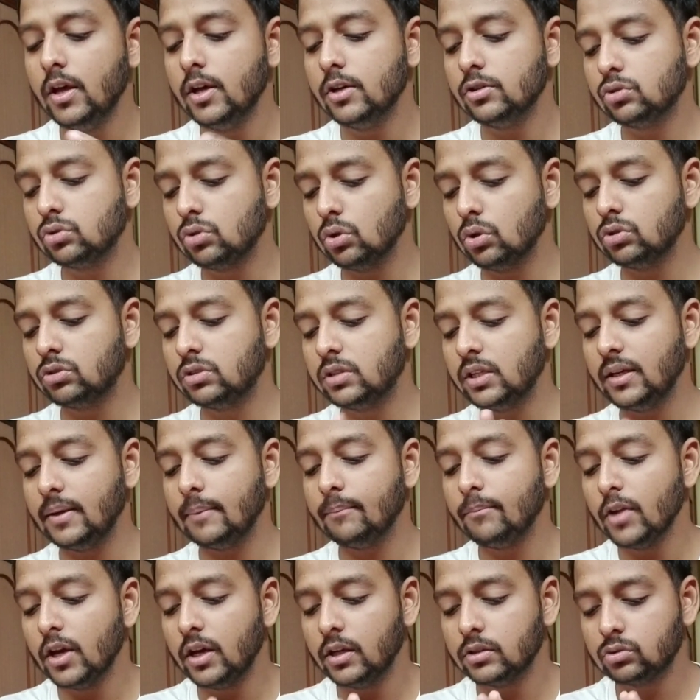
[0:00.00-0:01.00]
So see,
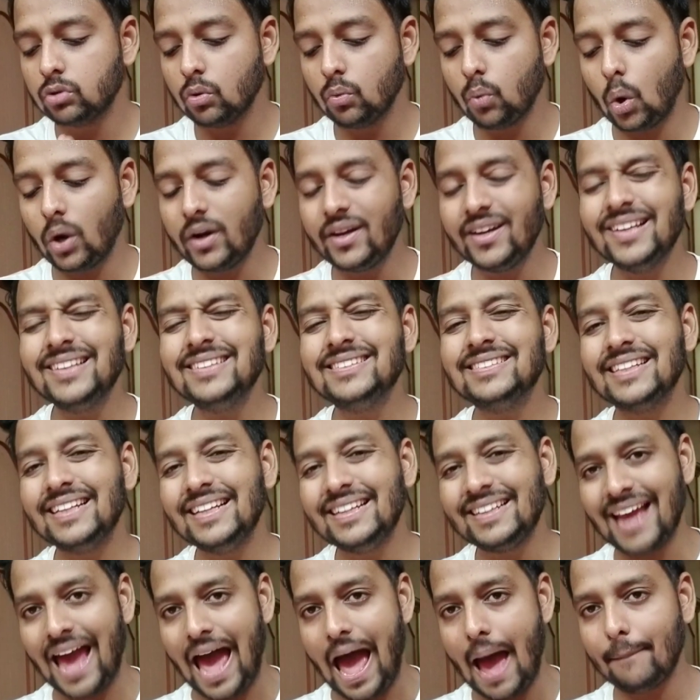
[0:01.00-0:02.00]
so what does
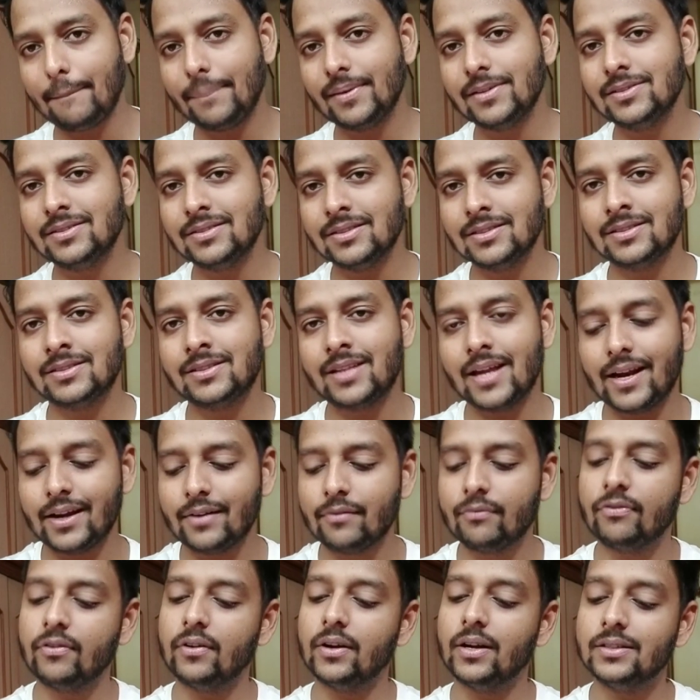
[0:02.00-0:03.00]
it happens is
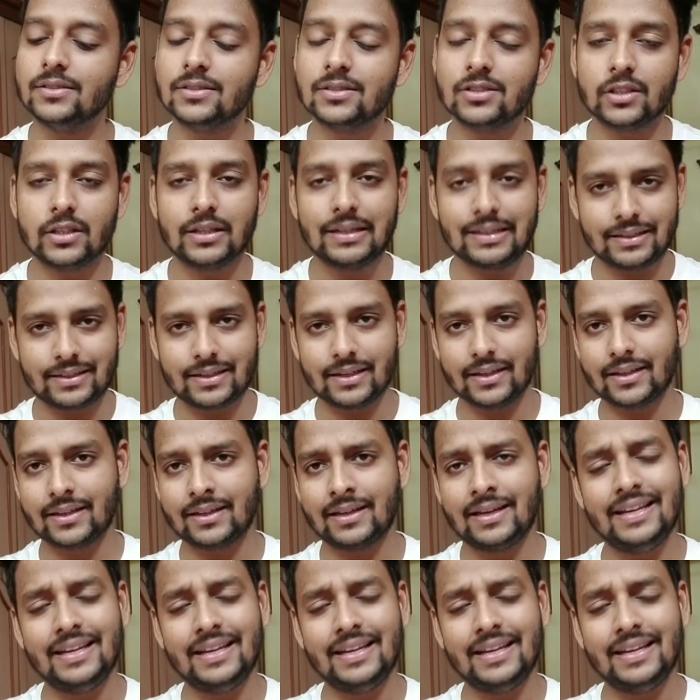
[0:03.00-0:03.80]
that friends, it